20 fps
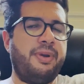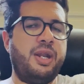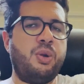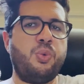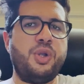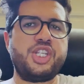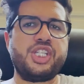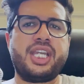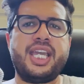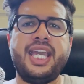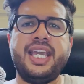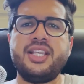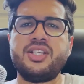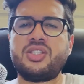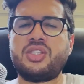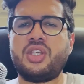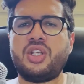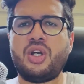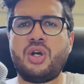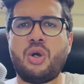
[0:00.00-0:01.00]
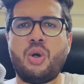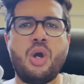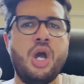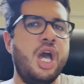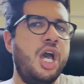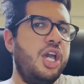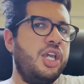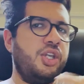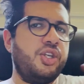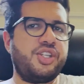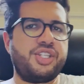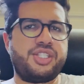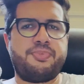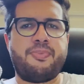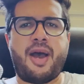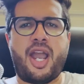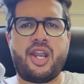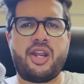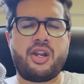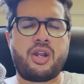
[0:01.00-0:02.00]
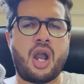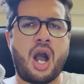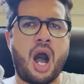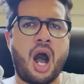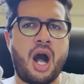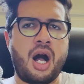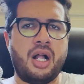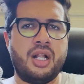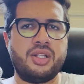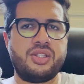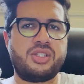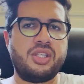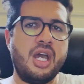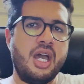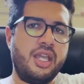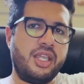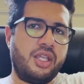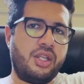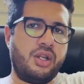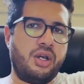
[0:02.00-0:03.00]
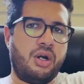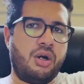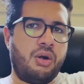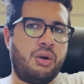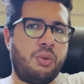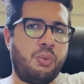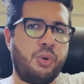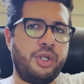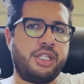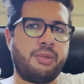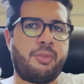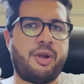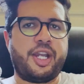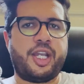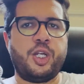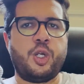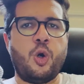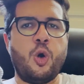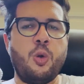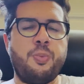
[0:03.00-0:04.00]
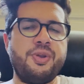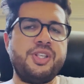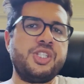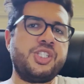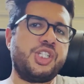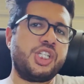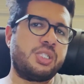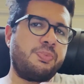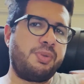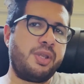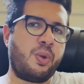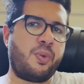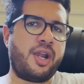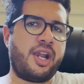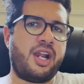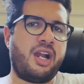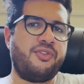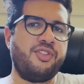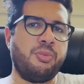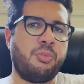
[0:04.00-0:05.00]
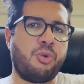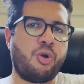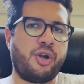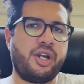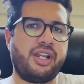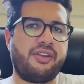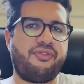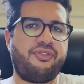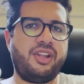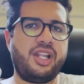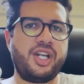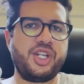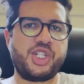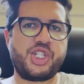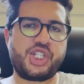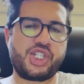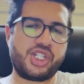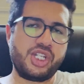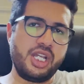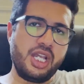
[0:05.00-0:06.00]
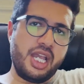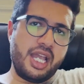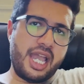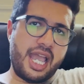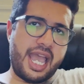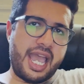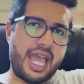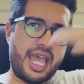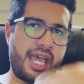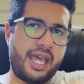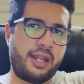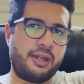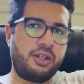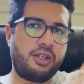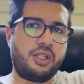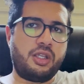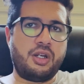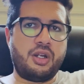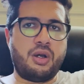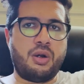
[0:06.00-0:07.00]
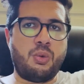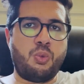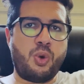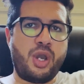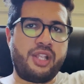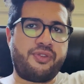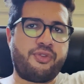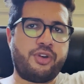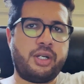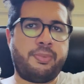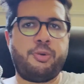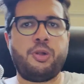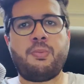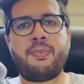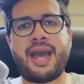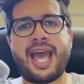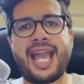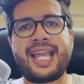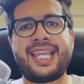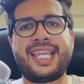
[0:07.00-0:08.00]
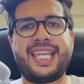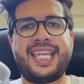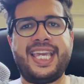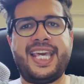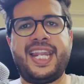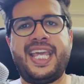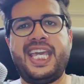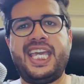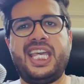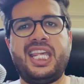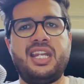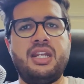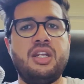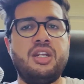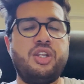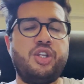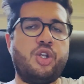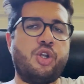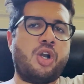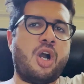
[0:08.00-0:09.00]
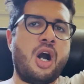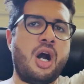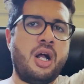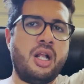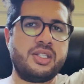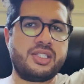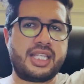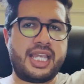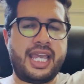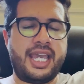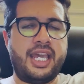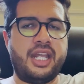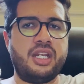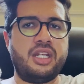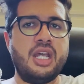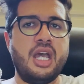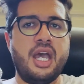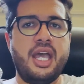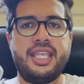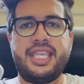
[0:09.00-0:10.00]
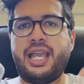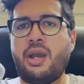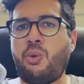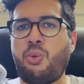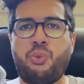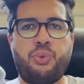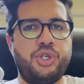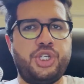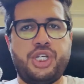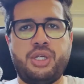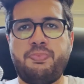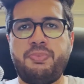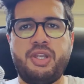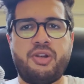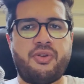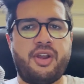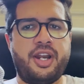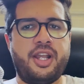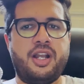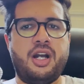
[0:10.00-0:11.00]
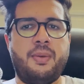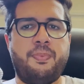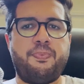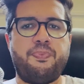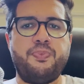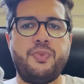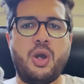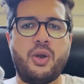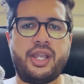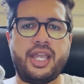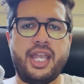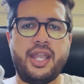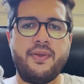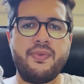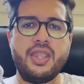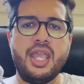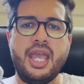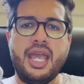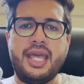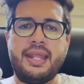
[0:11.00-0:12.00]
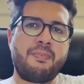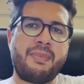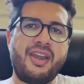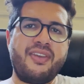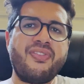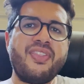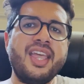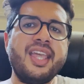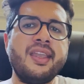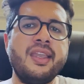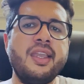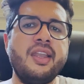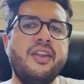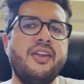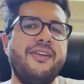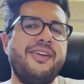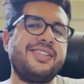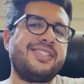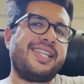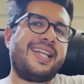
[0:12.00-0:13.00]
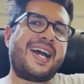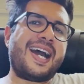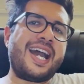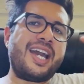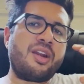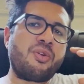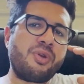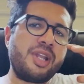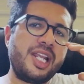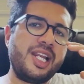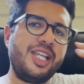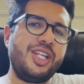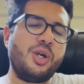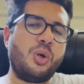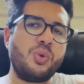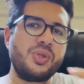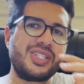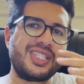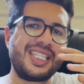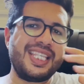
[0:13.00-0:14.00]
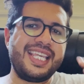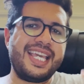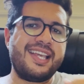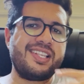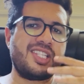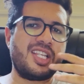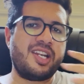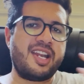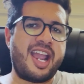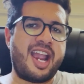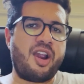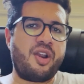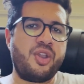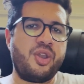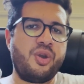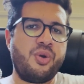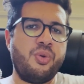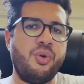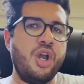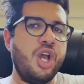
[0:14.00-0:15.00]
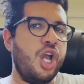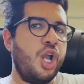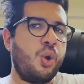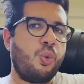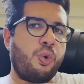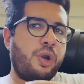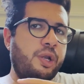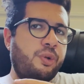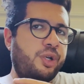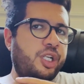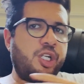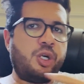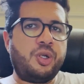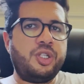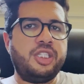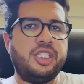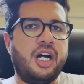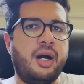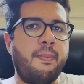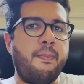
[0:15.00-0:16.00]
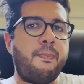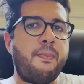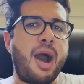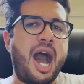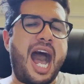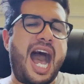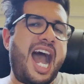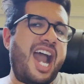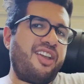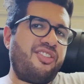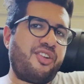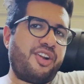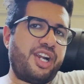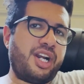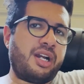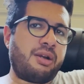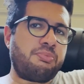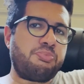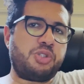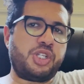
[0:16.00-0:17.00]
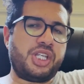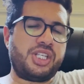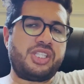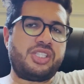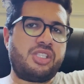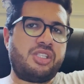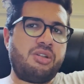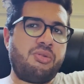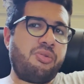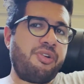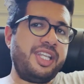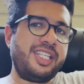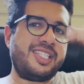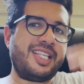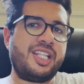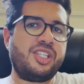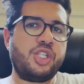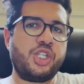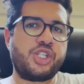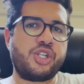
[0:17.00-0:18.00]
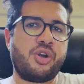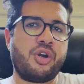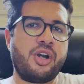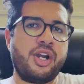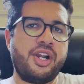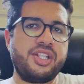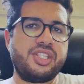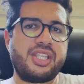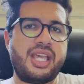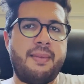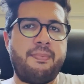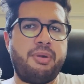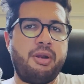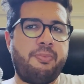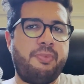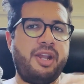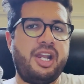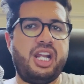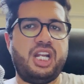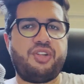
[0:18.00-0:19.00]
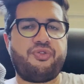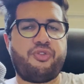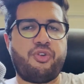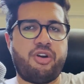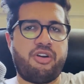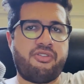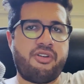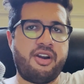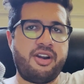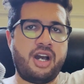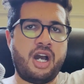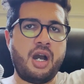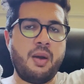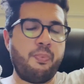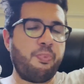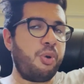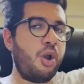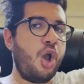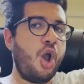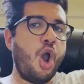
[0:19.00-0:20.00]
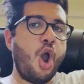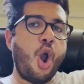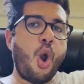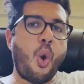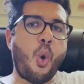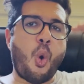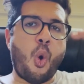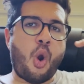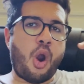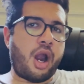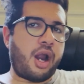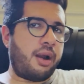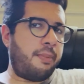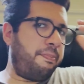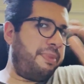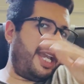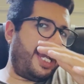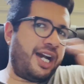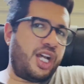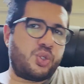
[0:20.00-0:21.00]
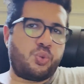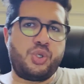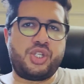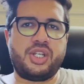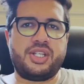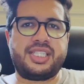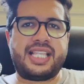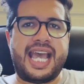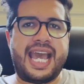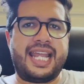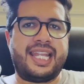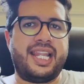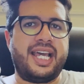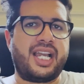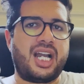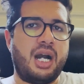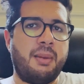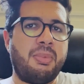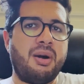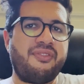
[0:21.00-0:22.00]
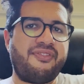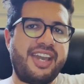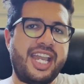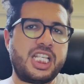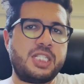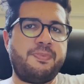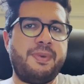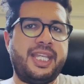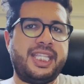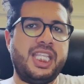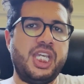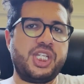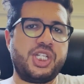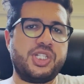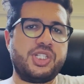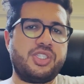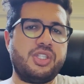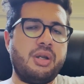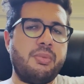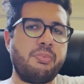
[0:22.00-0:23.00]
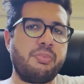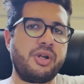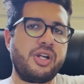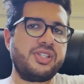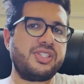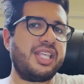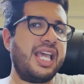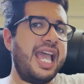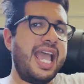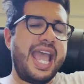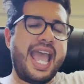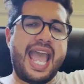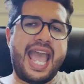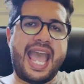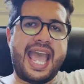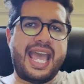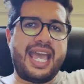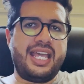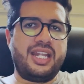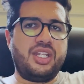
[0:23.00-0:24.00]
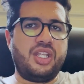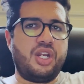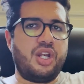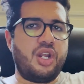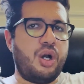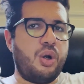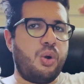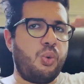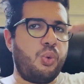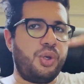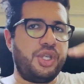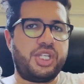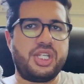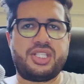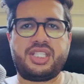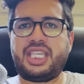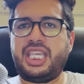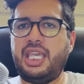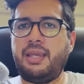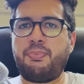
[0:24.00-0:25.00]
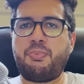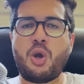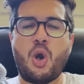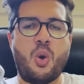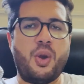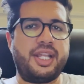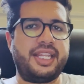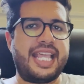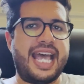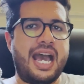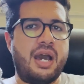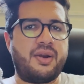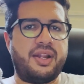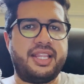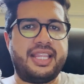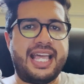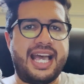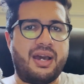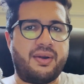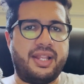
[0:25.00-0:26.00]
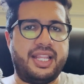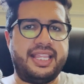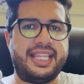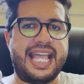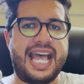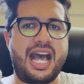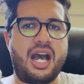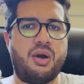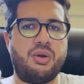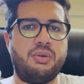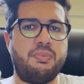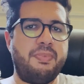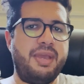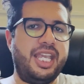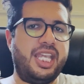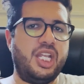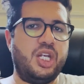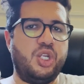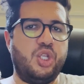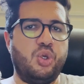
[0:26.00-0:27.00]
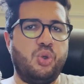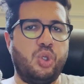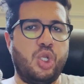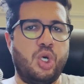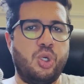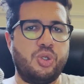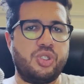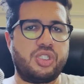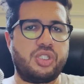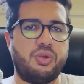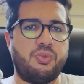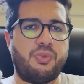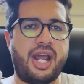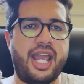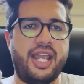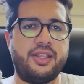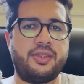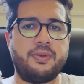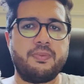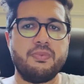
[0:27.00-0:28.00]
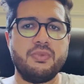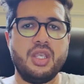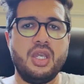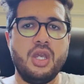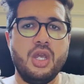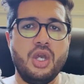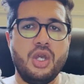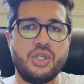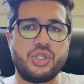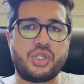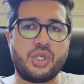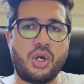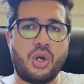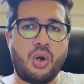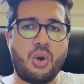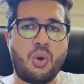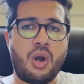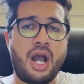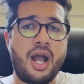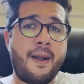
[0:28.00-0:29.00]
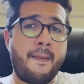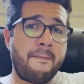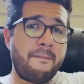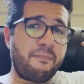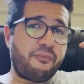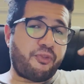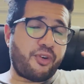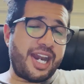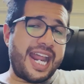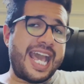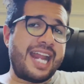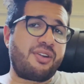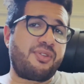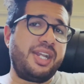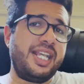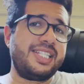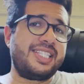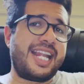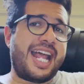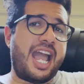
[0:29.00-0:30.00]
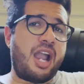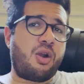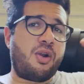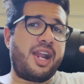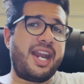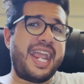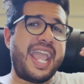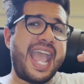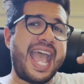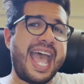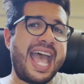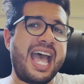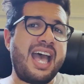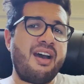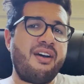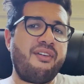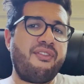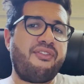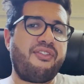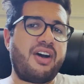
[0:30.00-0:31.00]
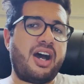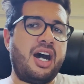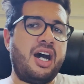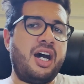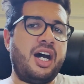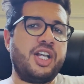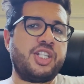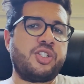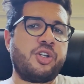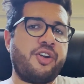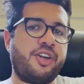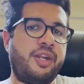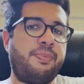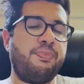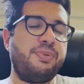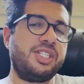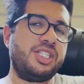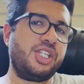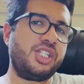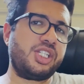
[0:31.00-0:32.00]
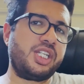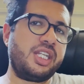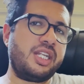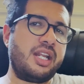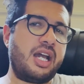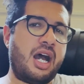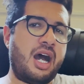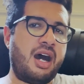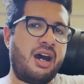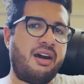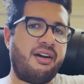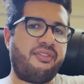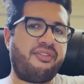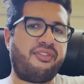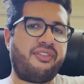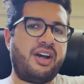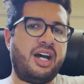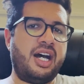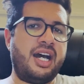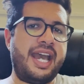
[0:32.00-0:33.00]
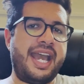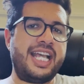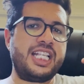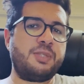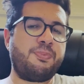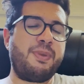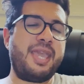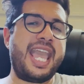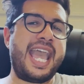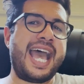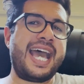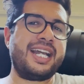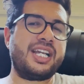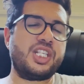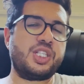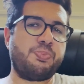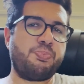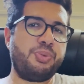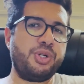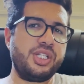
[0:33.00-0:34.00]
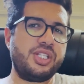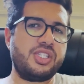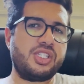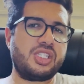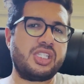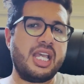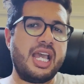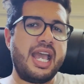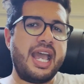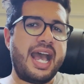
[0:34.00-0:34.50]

In which case, you just buy your calls, when the market opens, just be aware of the morning flush, and wait for the pullback, get in your calls, and yeah, we should be running up. Okay, my thinking here is that I really don't see a scenario where we don't dump, either just to reset the charts and prepare it for a run up, or because we just had like above expectations numbers, and we just keep going down and down and down, making new lows, right? So for that reason, I already have a starting position of SPX puts.